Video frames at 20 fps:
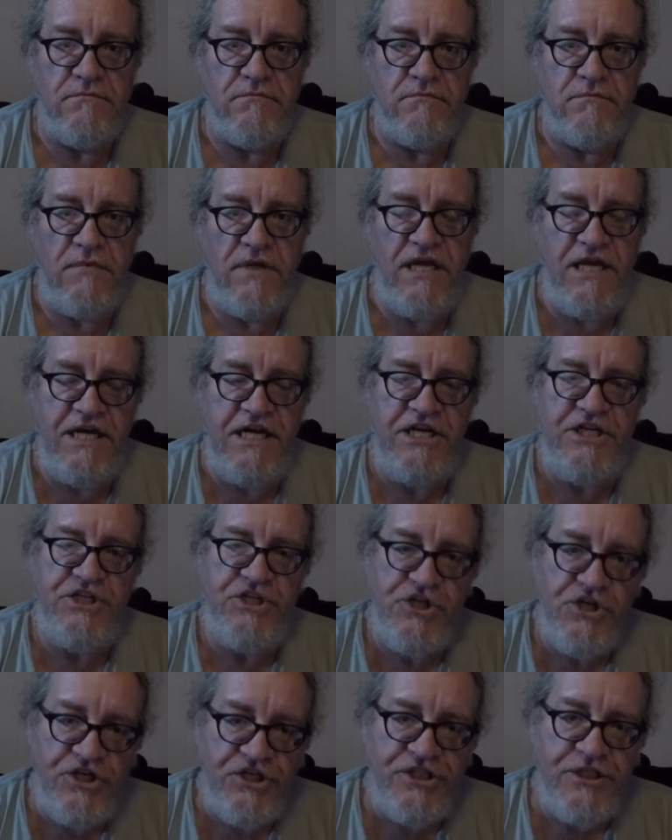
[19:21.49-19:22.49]
It had
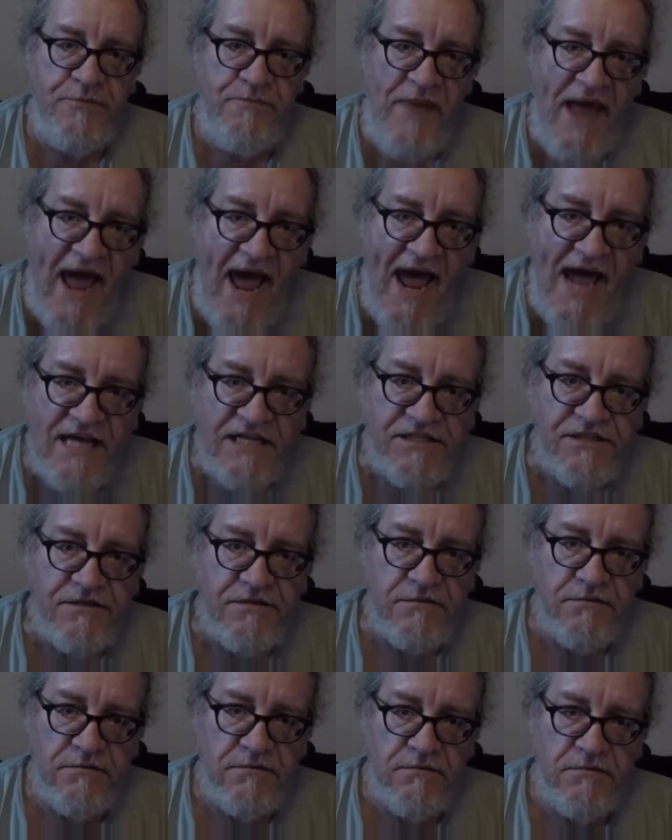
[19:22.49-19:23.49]
just passed.
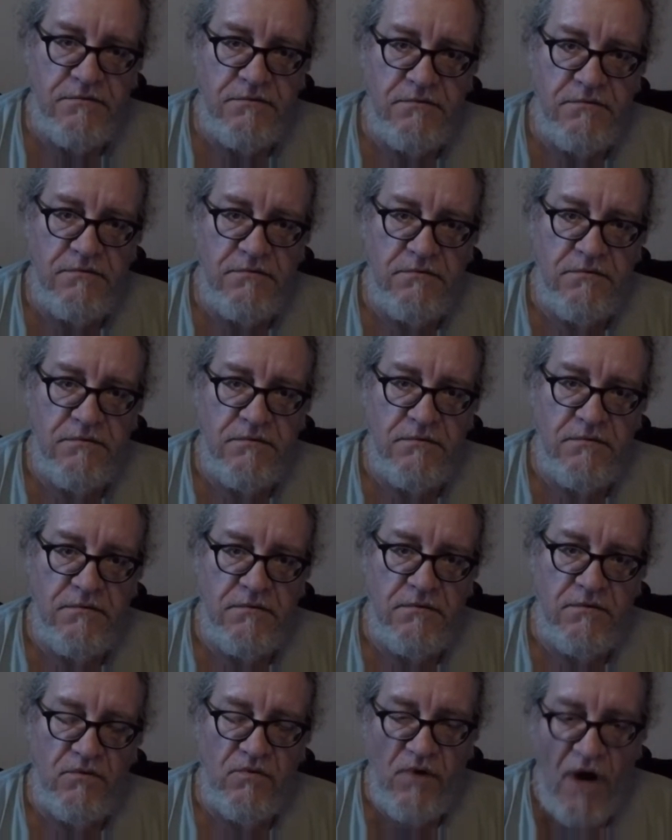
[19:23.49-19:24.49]

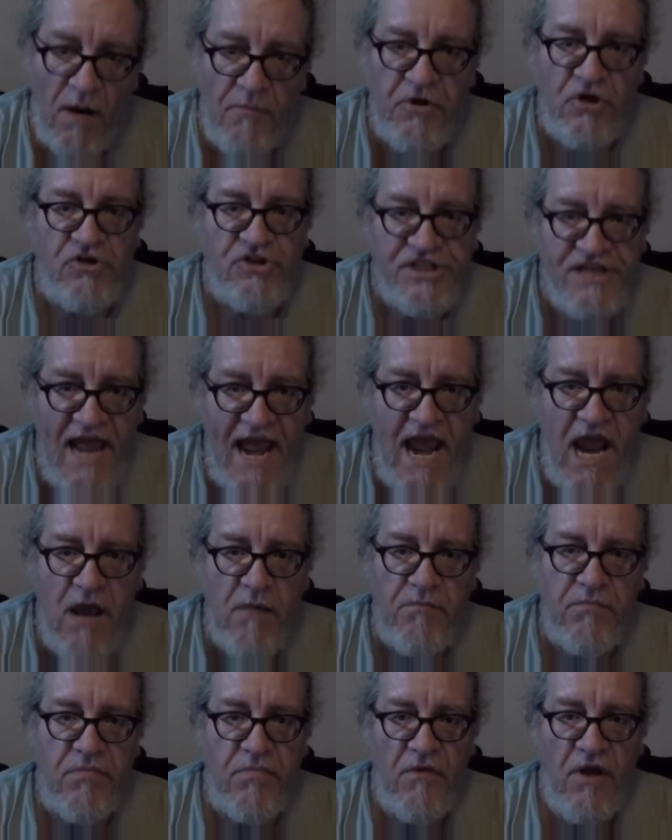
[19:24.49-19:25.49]
Rubber stamp.
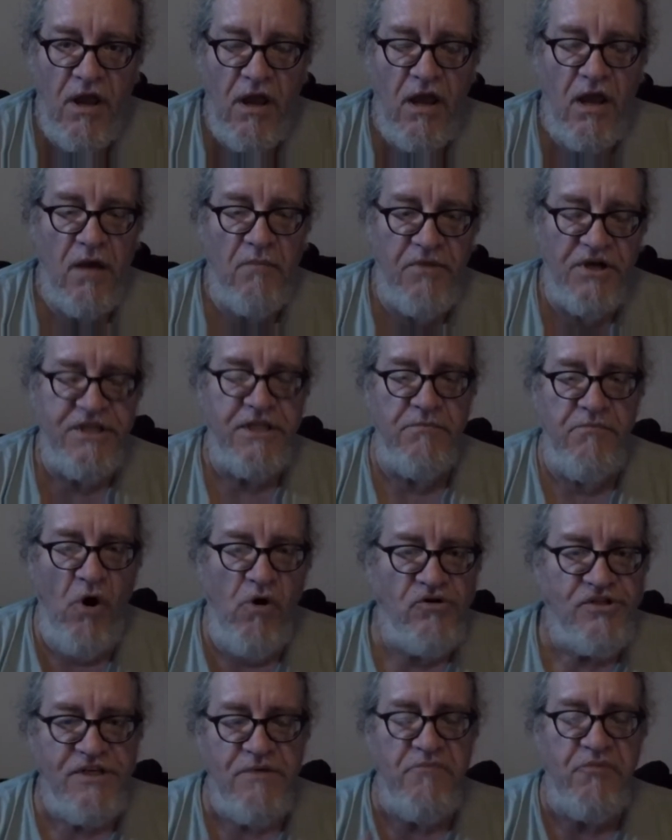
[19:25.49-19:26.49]
But the
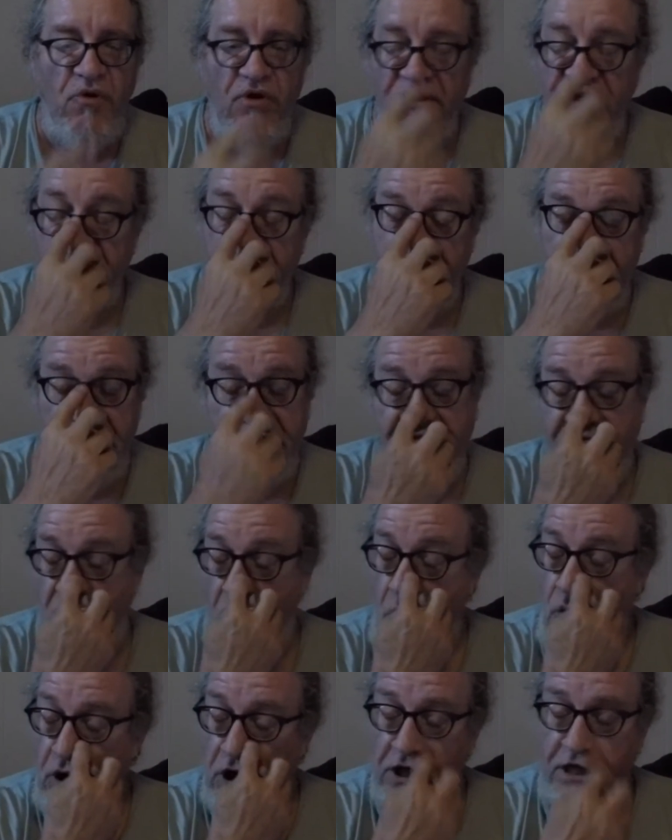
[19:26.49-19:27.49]
most important thing is go
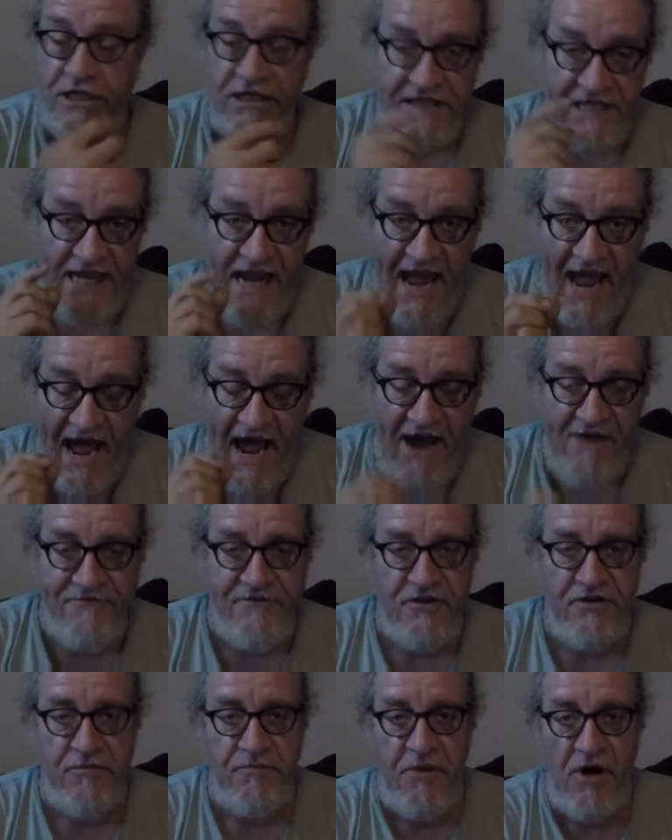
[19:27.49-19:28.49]
look at the
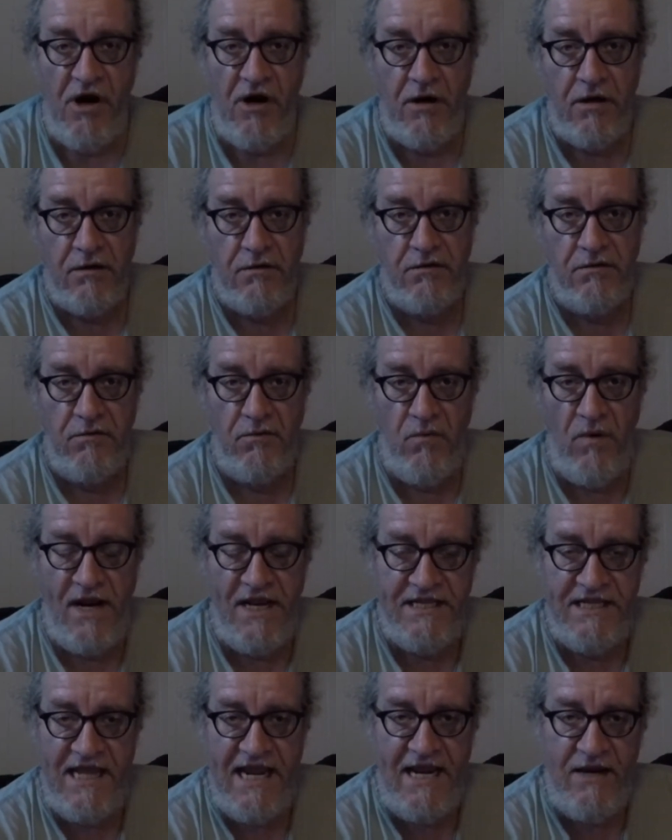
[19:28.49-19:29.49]
after part
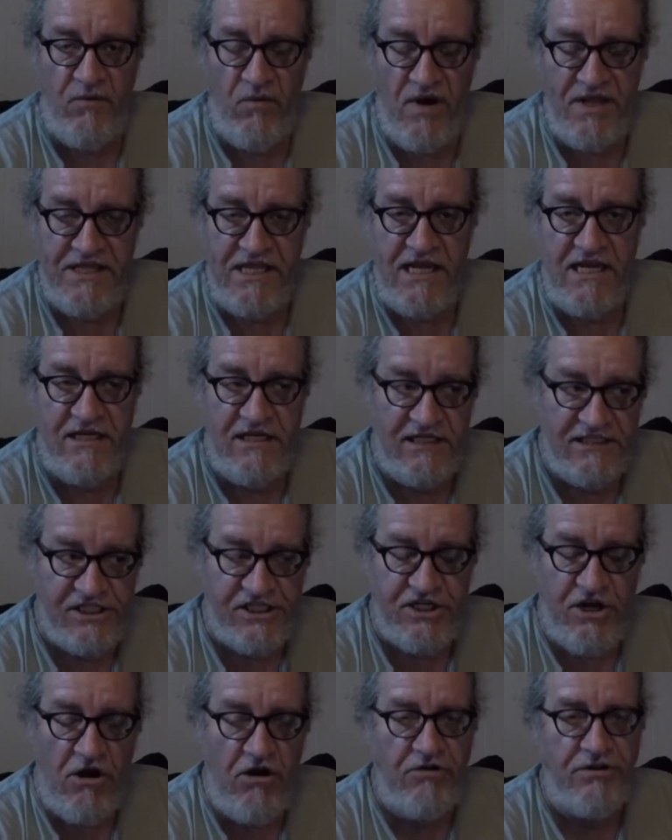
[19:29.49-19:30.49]
when they
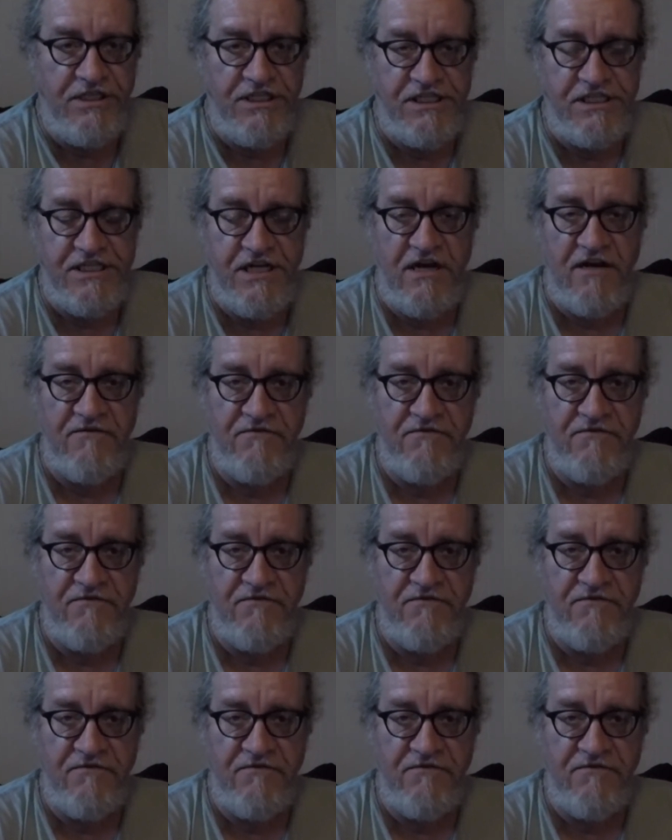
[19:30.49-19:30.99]
installed the stuff.